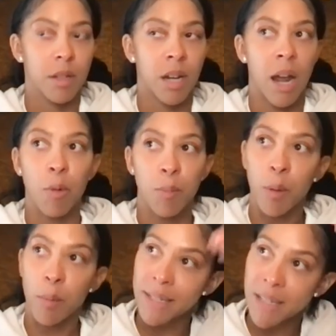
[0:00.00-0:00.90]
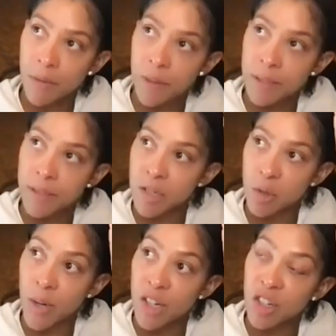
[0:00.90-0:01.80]
I would put myself in the
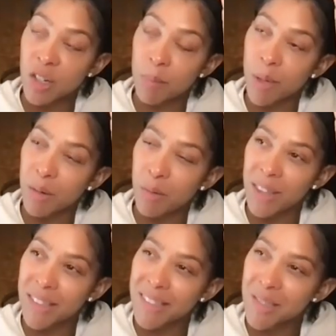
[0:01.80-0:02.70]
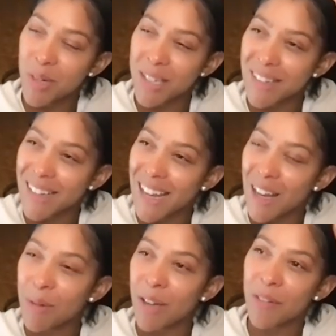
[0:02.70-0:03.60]
situation, but when the situation
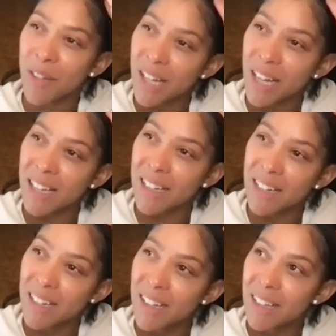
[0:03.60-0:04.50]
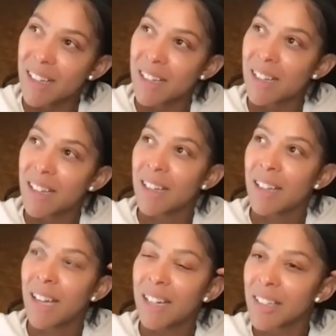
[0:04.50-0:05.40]
came, I feel like I
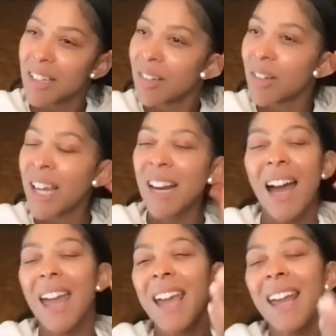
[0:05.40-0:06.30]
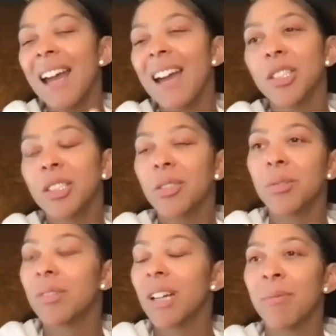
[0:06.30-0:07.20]
don't know. And I
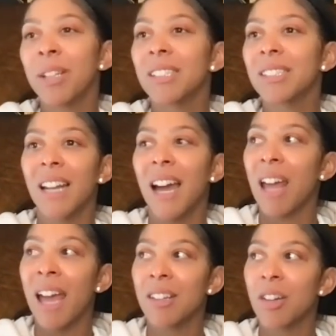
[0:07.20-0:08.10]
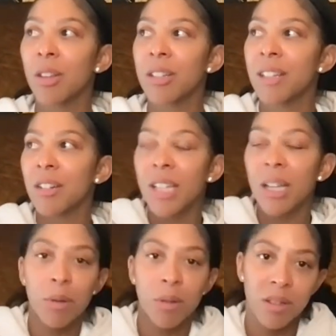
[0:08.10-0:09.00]
also, I mean, listen, I had to go to the dinner
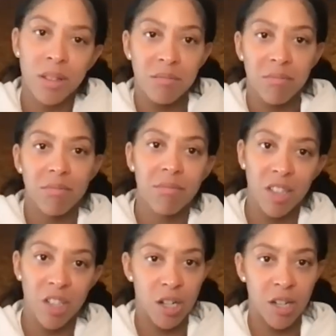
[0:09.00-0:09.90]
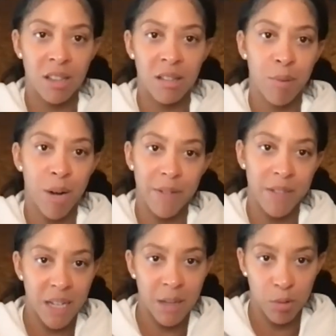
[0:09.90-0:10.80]
table and the
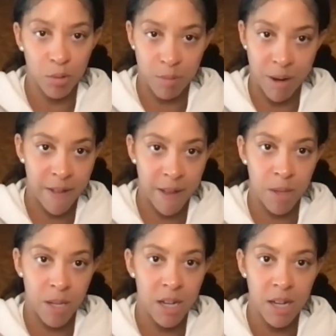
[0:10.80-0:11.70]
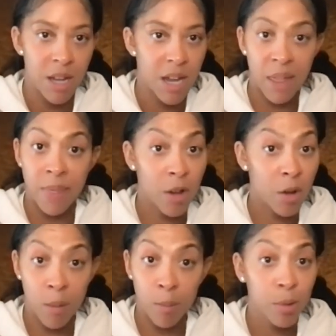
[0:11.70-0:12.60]
breakfast table with my family, and they'll
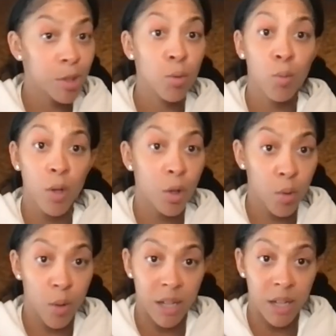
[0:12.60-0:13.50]
humble you real quick